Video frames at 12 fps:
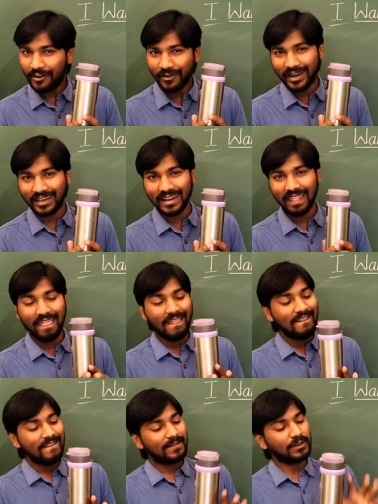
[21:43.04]
right?
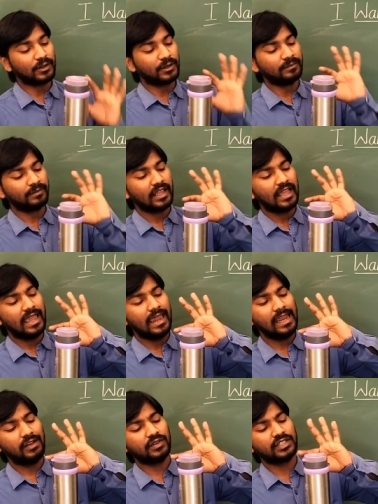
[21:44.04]
So
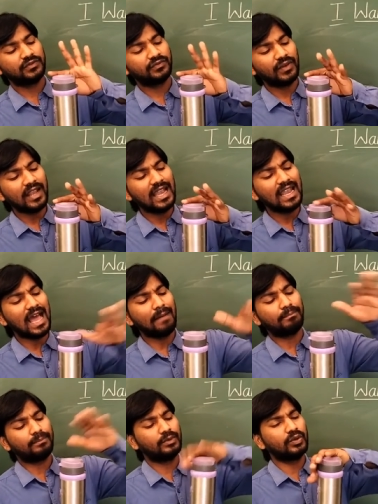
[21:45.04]
it was filled
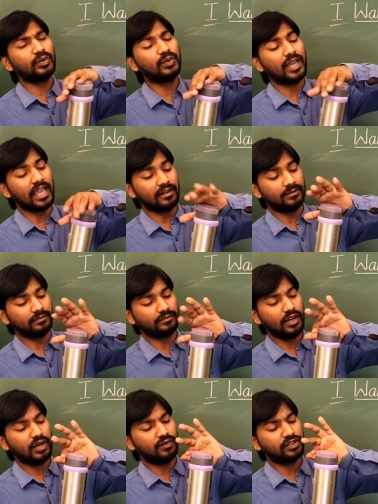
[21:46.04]
up to here.
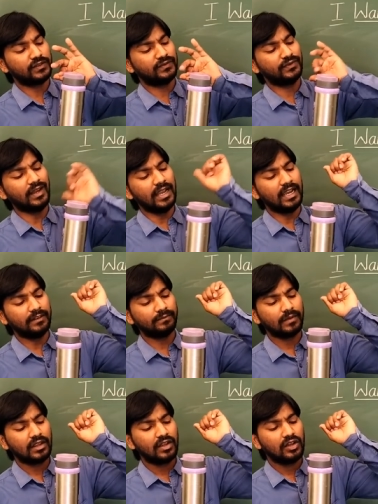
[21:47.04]
It was
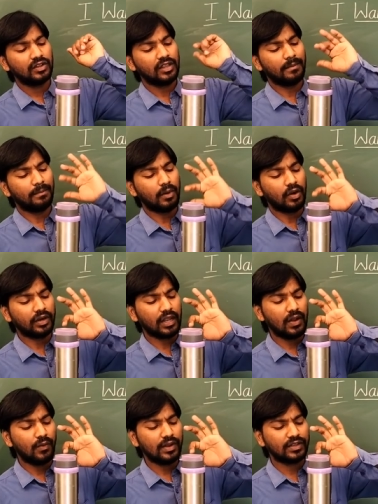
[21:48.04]
filled. The
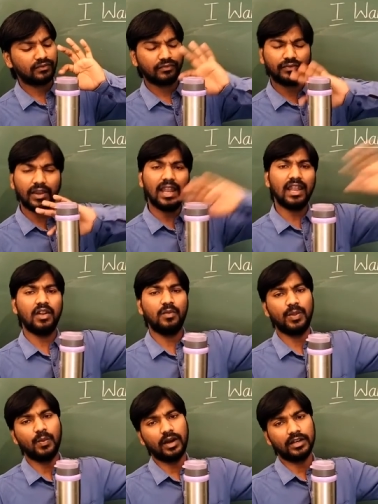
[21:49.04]
bottle was filled
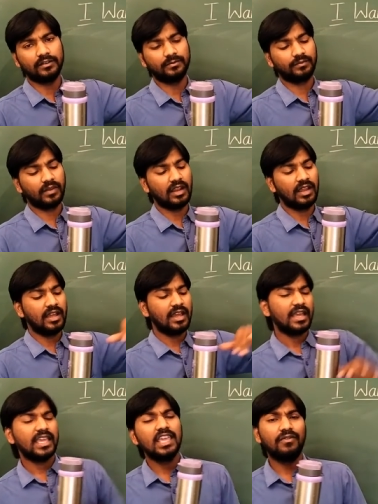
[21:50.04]
with water.
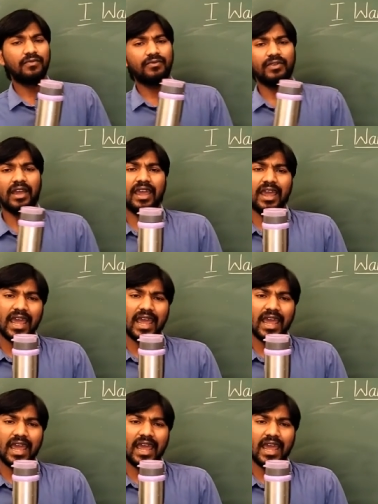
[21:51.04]
If